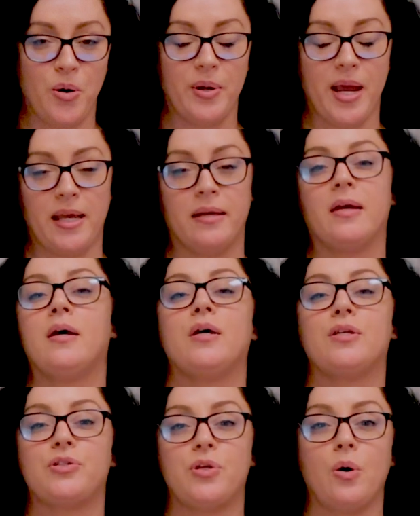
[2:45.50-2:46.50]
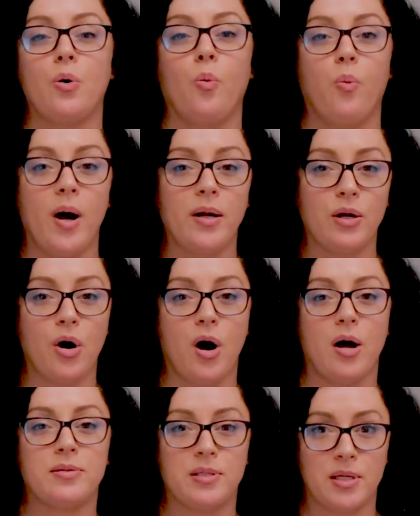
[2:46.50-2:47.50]
Okay, so what
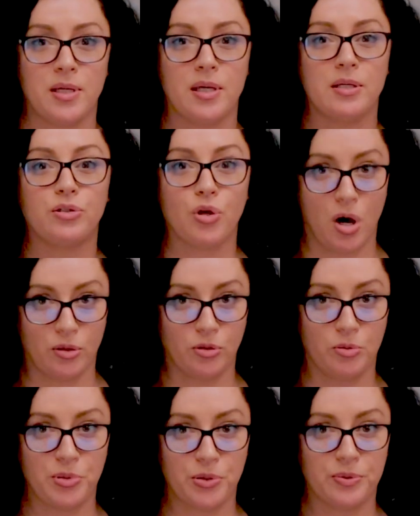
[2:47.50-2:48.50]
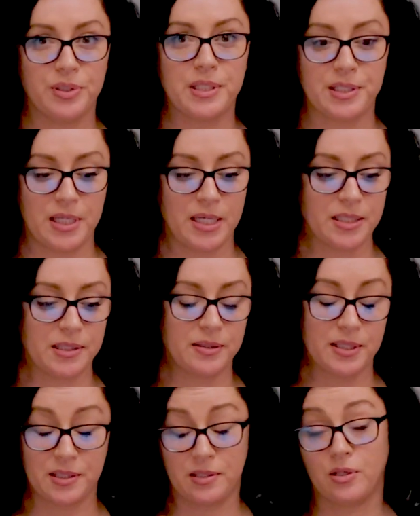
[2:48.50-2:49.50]
causes autoimmune disease?
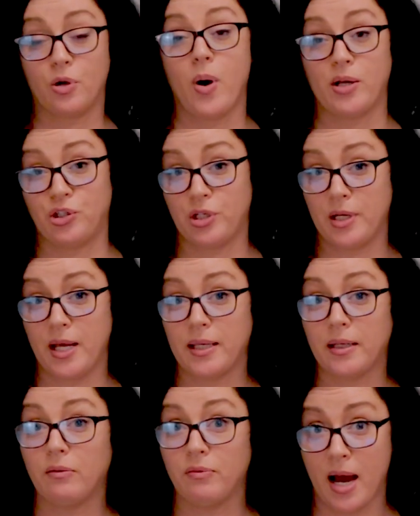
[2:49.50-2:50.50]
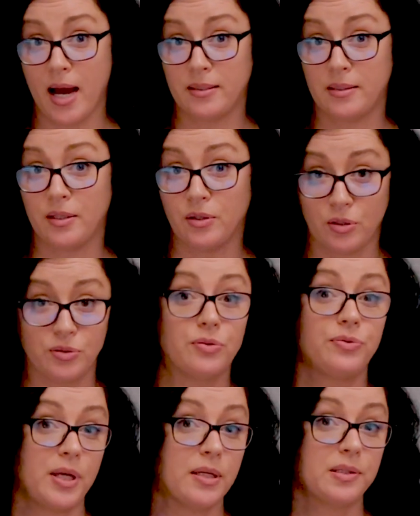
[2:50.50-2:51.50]
This is a question I get a lot, and are there
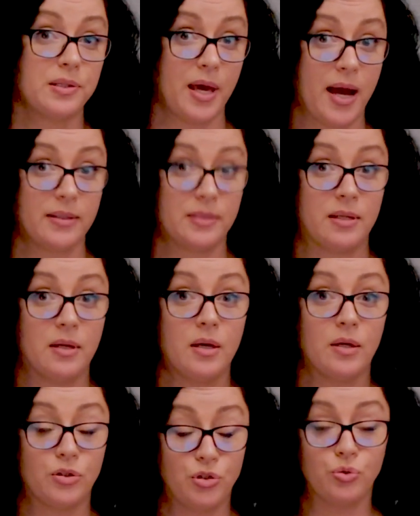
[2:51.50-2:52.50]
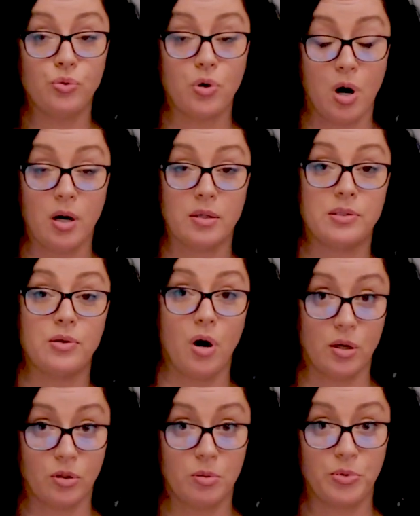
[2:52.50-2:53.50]
things that do cause
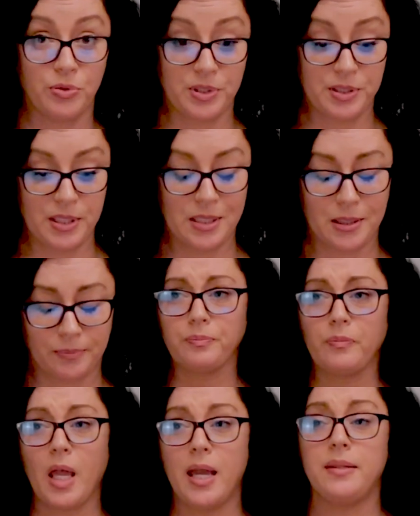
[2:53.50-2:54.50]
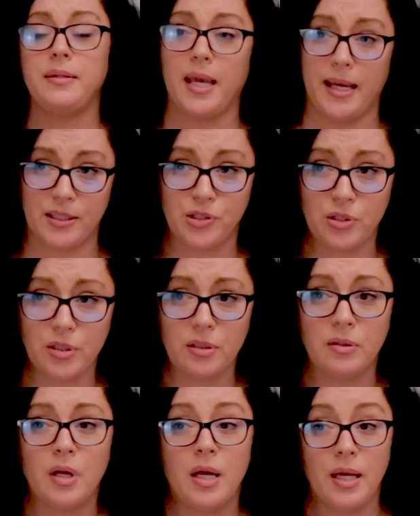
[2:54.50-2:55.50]
autoimmune disease? And the
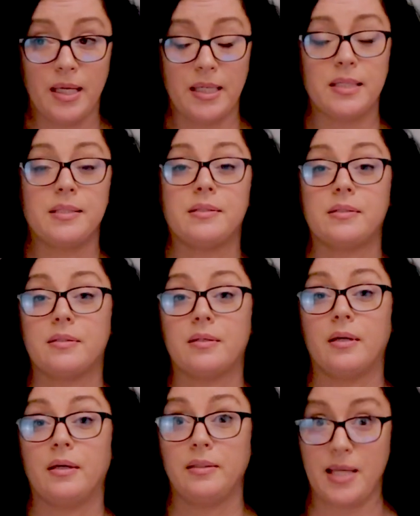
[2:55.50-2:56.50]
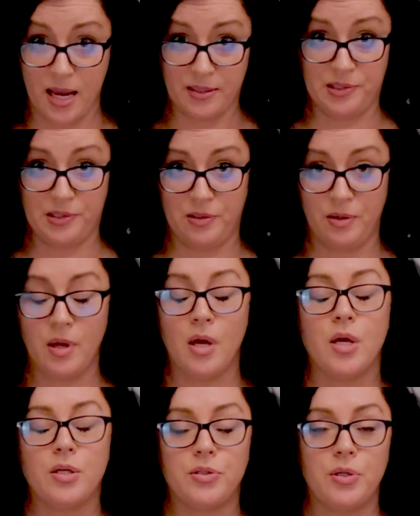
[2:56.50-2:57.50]
answer is yes.
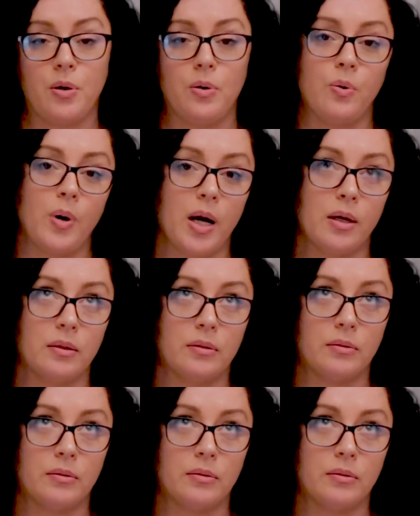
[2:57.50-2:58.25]
So